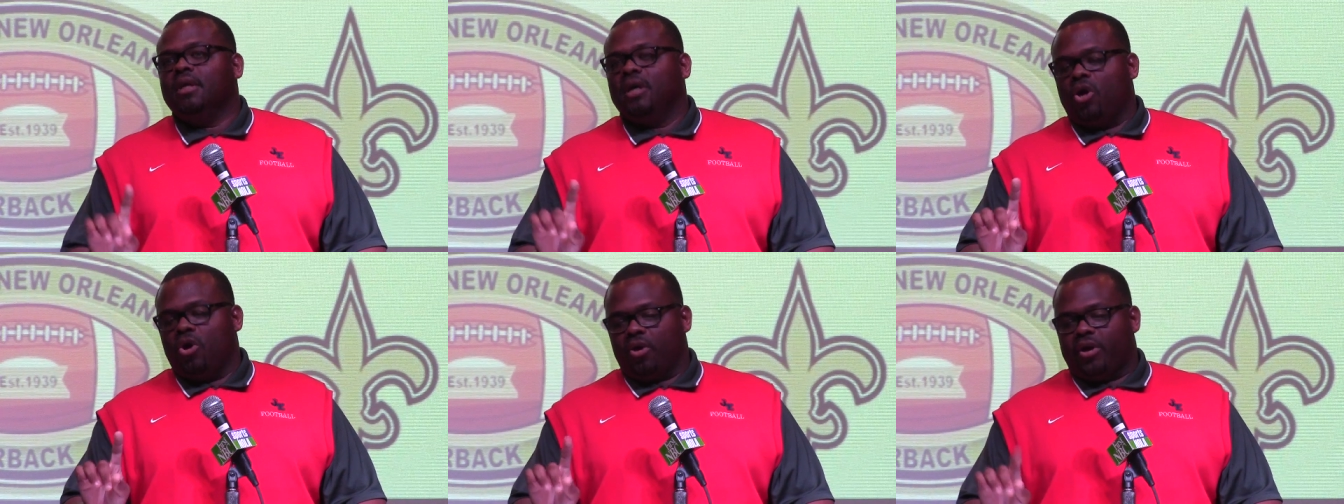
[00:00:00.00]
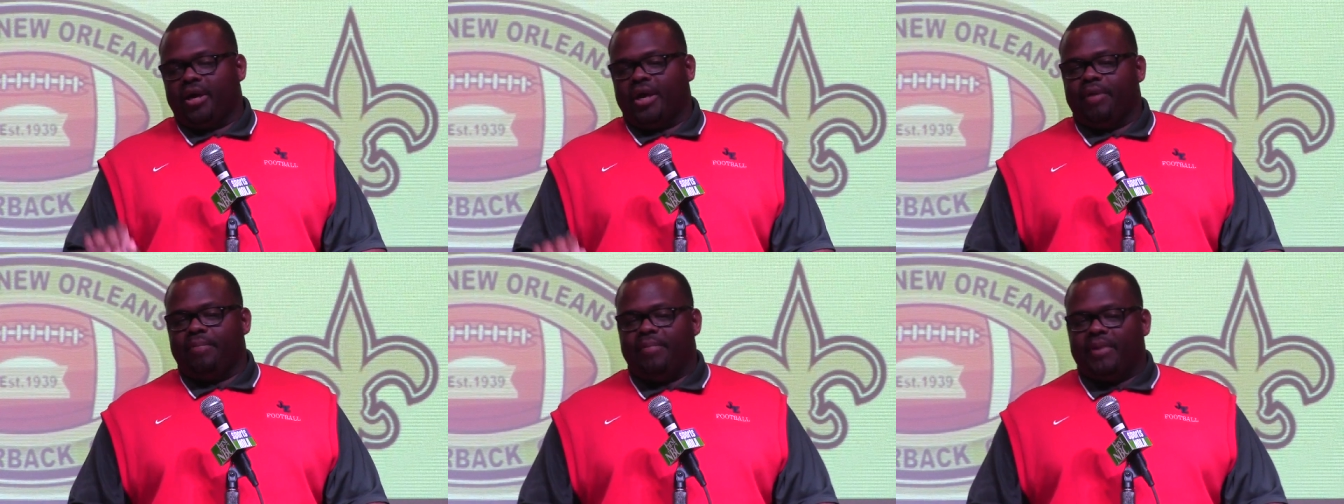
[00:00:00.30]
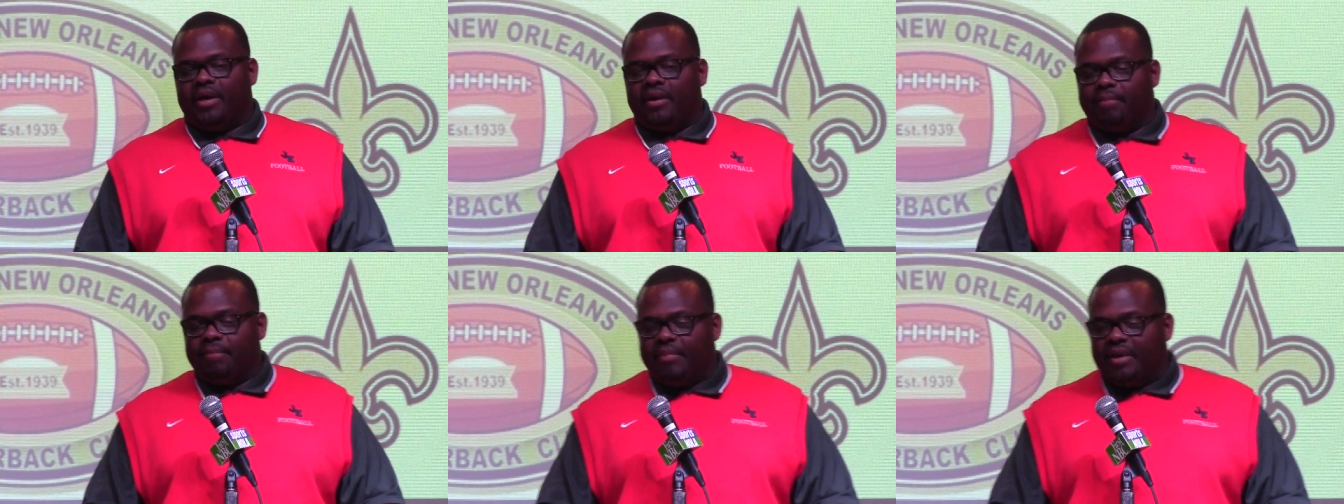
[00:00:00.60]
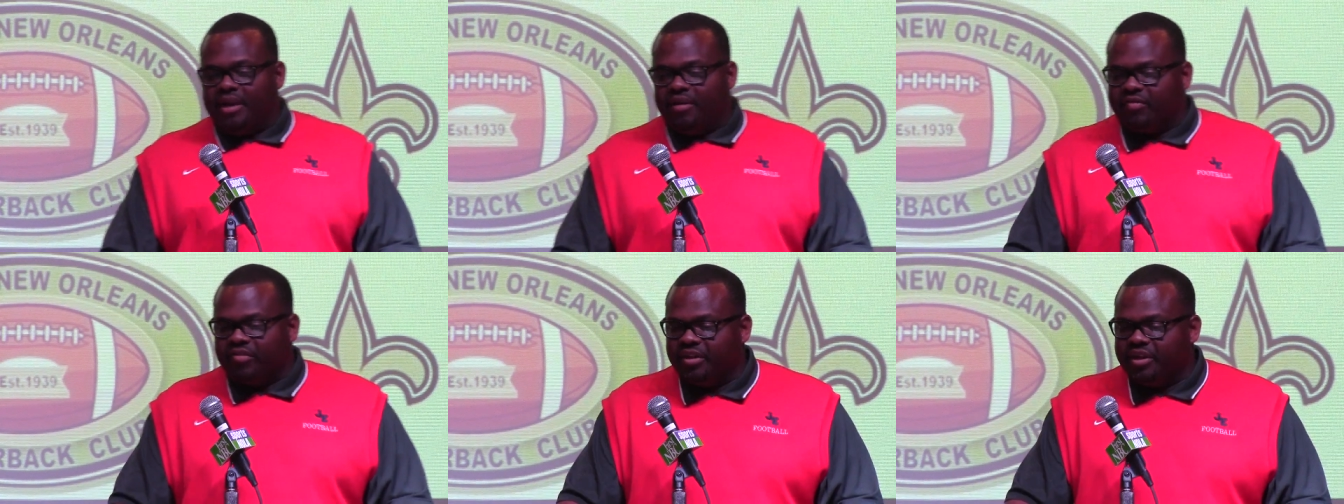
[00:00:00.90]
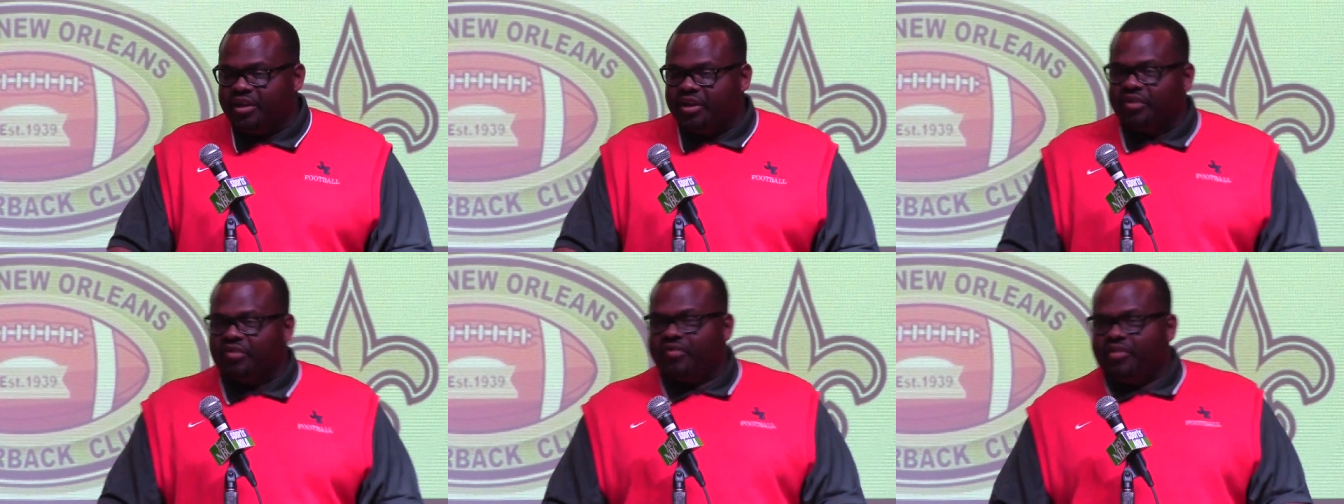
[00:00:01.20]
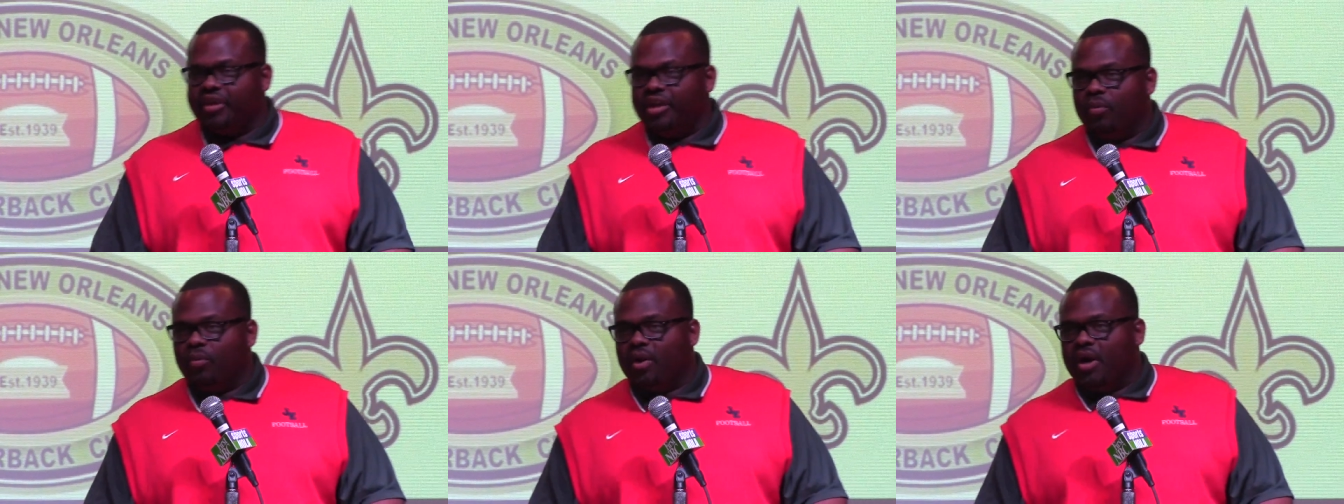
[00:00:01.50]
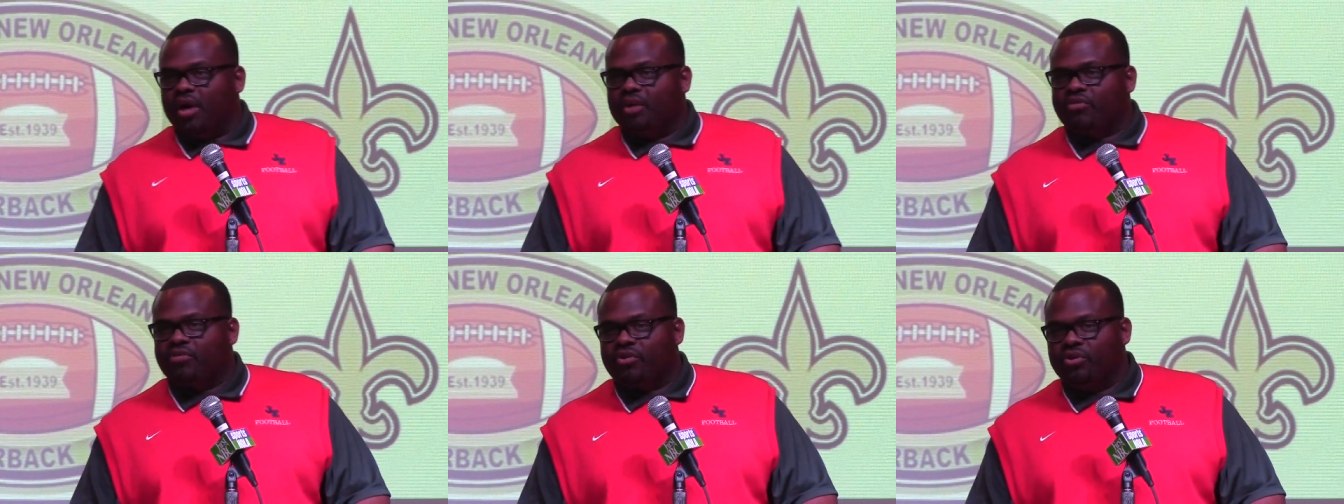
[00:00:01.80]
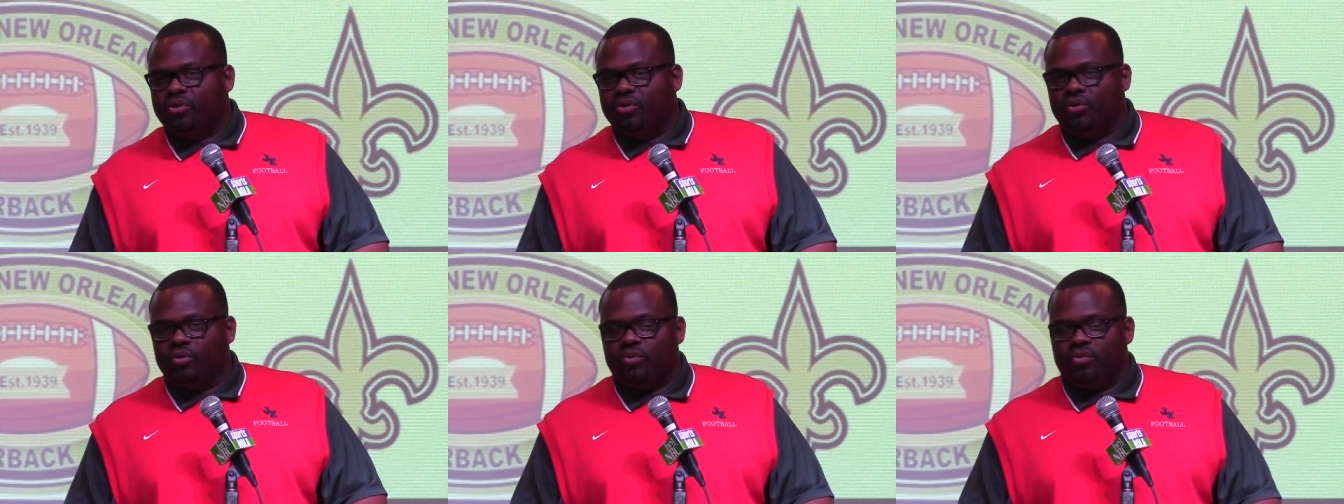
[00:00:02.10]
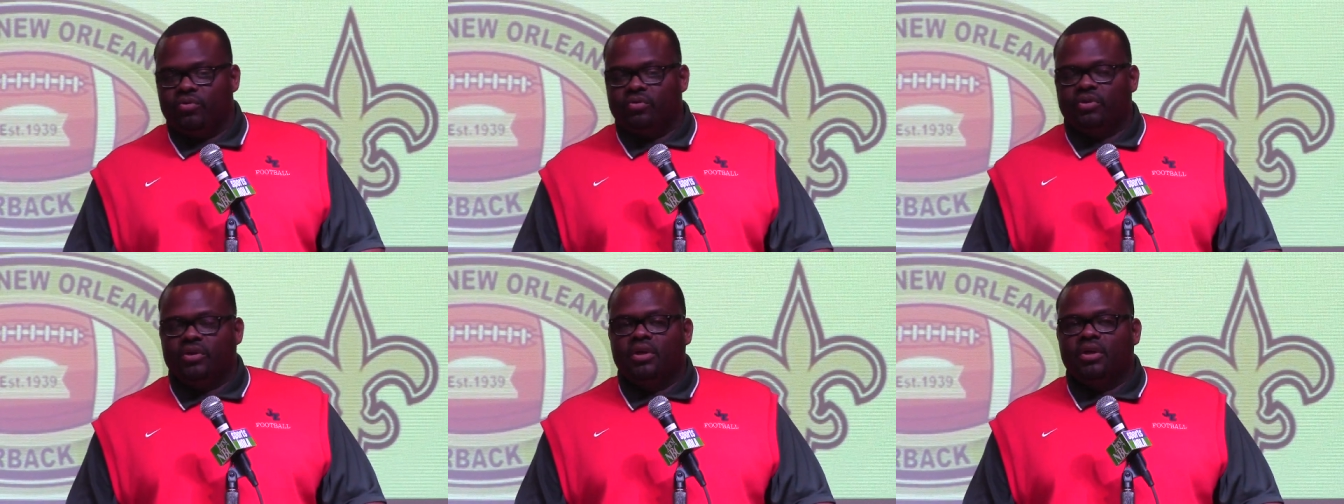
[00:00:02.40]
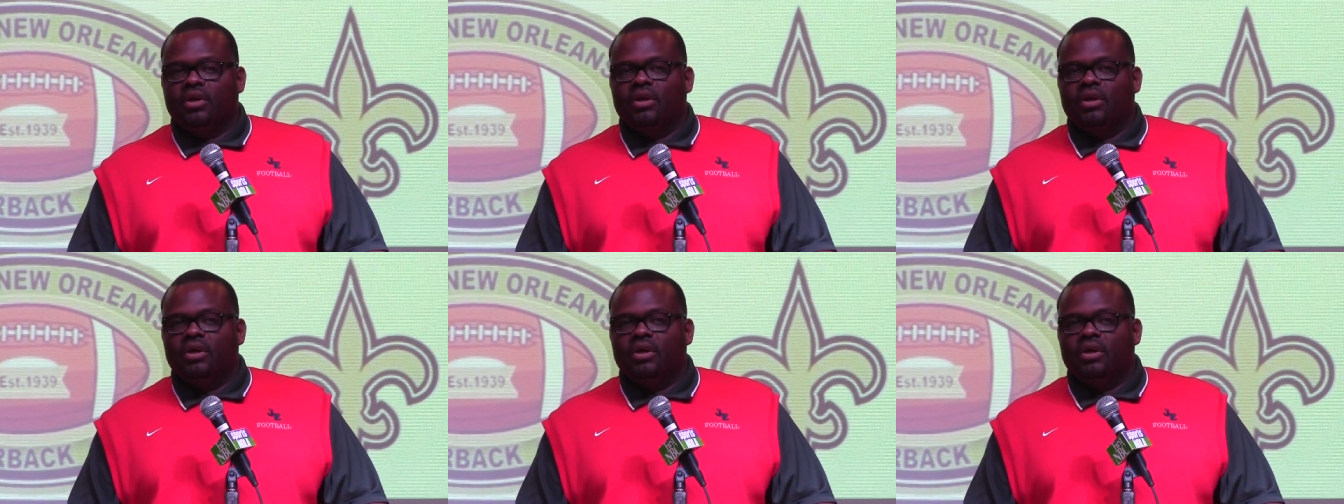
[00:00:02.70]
Okay, basically your citywide schools